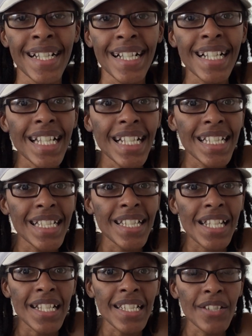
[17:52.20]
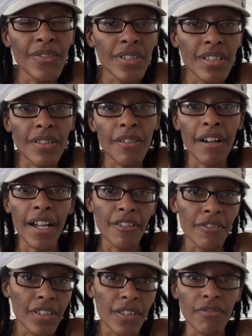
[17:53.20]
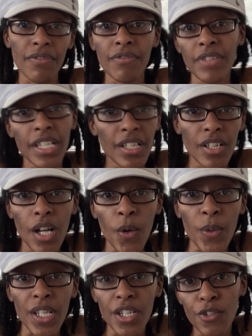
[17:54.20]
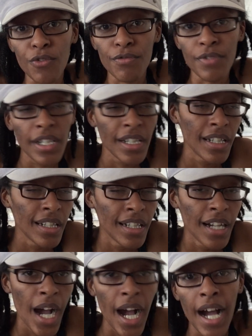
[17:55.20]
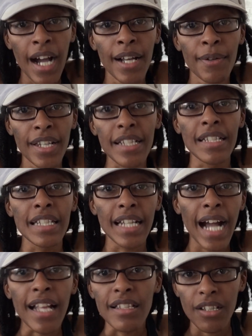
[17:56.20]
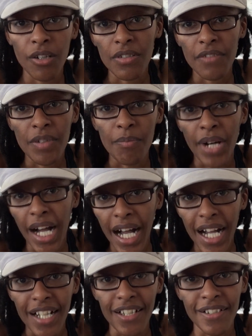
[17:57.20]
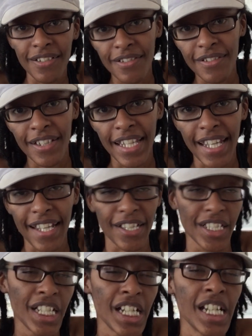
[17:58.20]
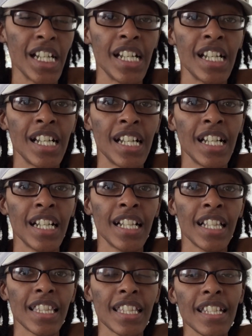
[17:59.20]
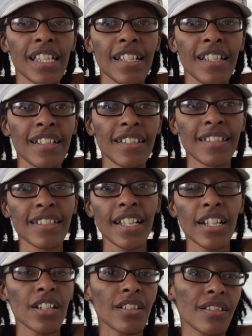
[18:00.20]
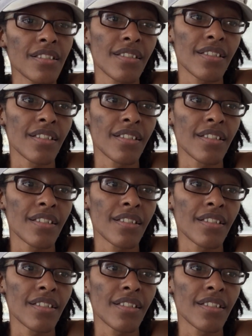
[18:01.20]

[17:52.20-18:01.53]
clearly it's not a secret, so I don't really feel a way of letting the cat out of the bag here. The second